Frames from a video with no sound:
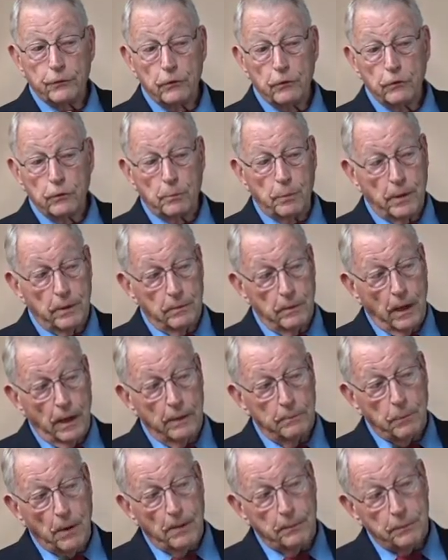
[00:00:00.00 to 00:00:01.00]
through, the I
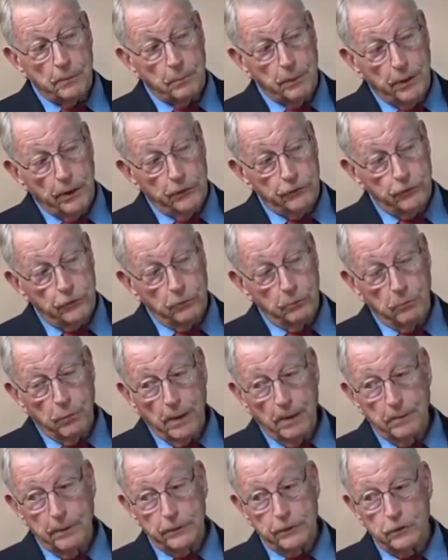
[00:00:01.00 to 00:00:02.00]
had popped the parachute in
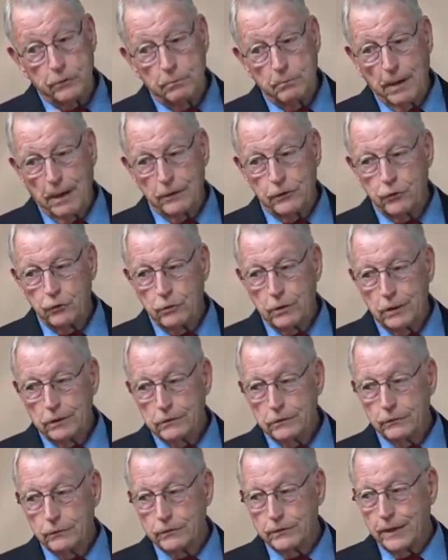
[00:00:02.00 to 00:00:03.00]
probably about
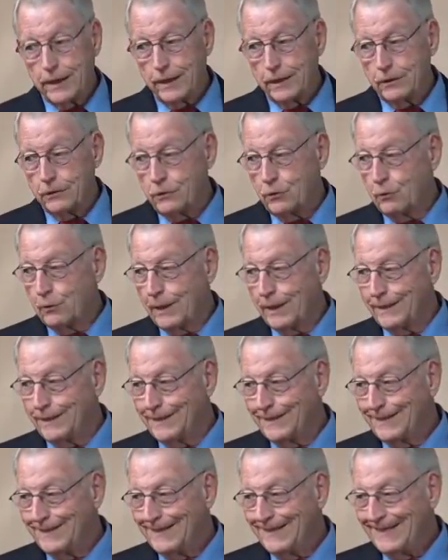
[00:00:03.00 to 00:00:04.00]
two-tenths of a second too
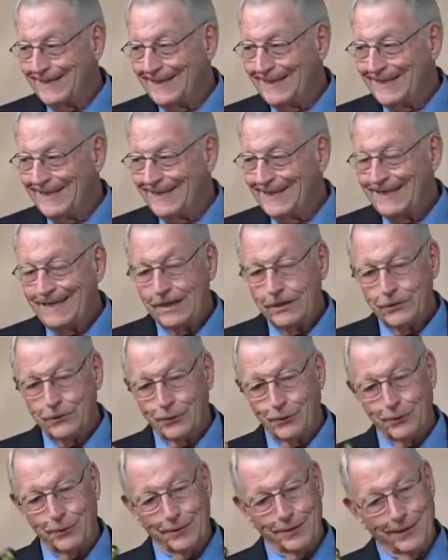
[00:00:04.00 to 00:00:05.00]
late.
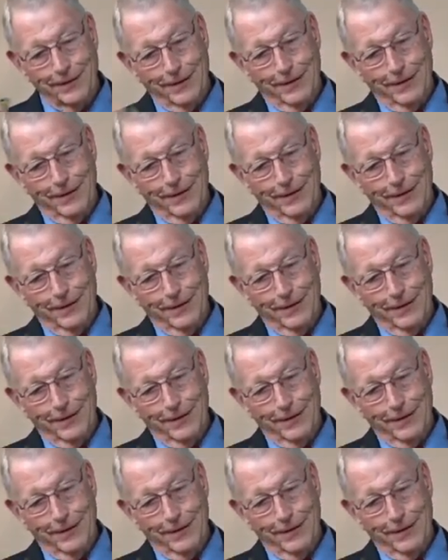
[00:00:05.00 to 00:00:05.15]
So